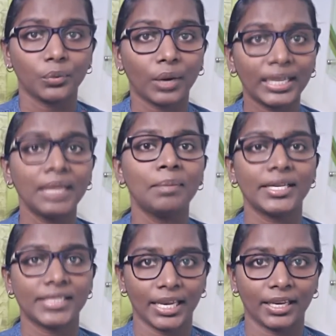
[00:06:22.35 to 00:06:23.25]
only
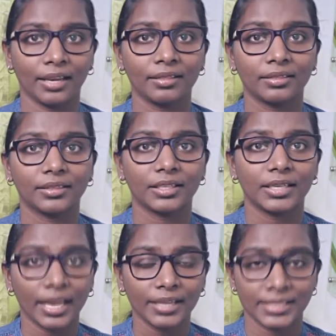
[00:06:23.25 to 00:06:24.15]
by taking the
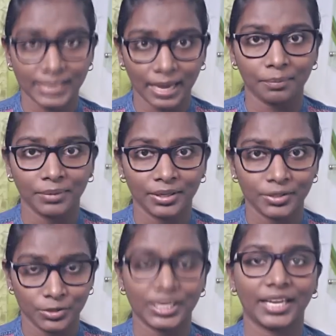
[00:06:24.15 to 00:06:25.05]
next step
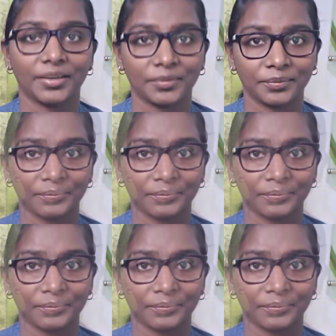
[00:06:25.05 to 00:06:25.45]
today.